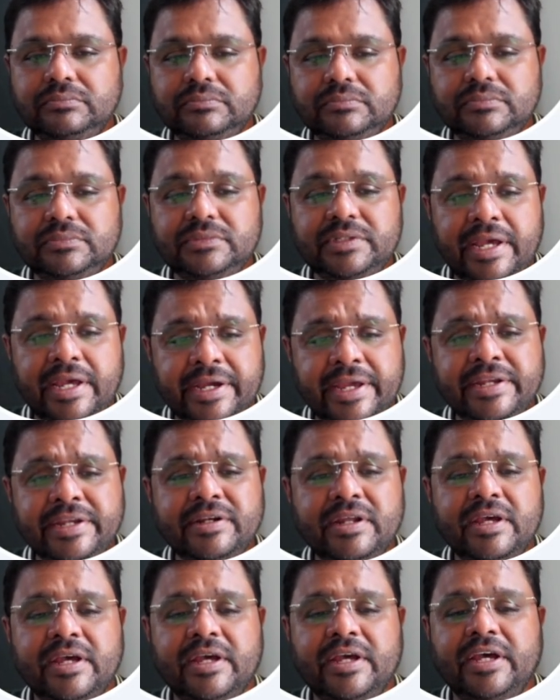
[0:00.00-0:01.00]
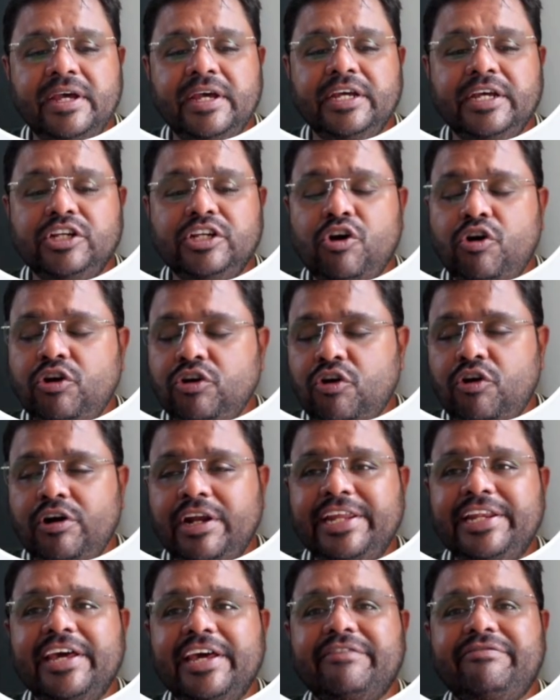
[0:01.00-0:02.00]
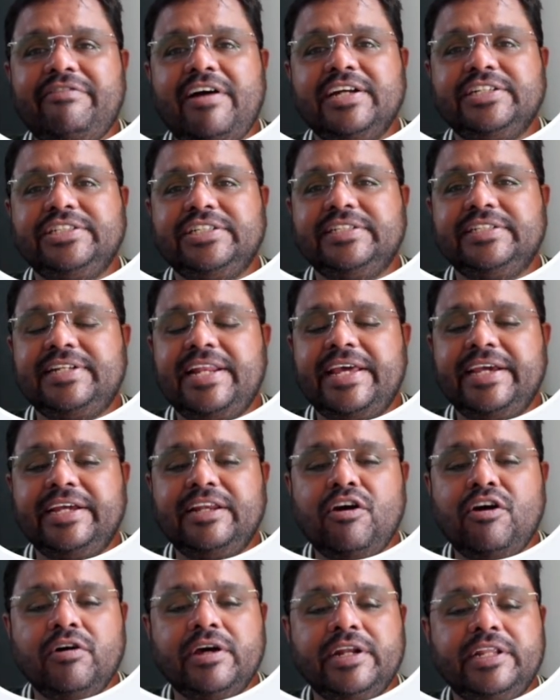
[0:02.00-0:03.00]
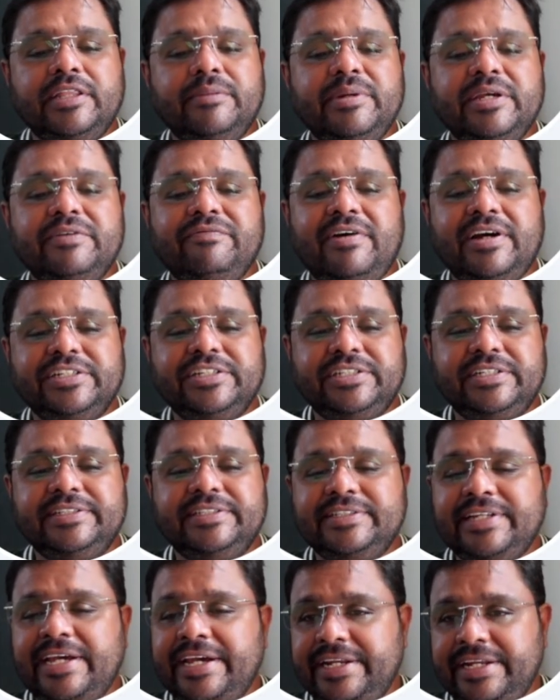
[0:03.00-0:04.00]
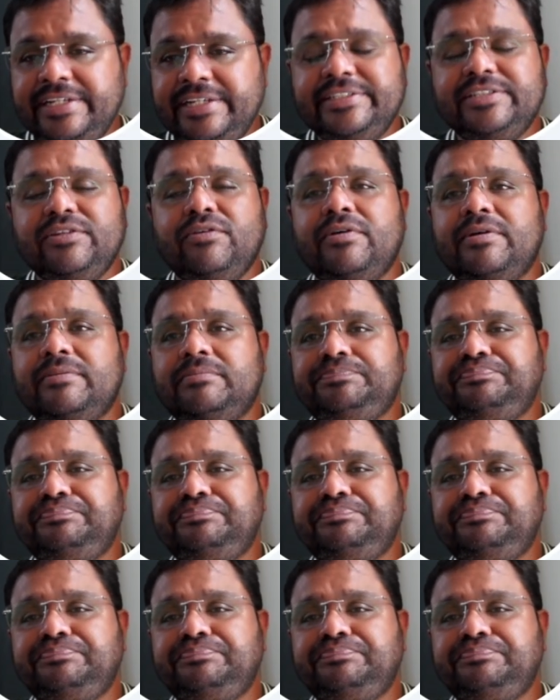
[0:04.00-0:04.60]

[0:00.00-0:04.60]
Again, no nonlinear functions like logarithmic function sin x or